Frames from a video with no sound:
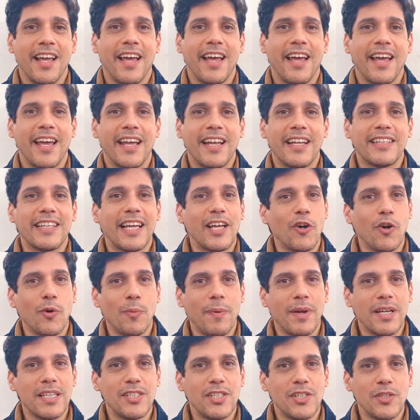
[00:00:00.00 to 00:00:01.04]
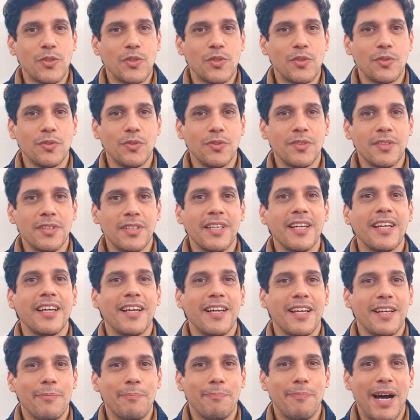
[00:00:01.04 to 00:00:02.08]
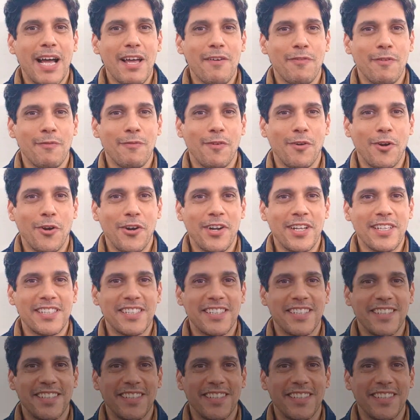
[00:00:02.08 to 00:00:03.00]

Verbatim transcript: And I hope I see you soon. Bye from Florence.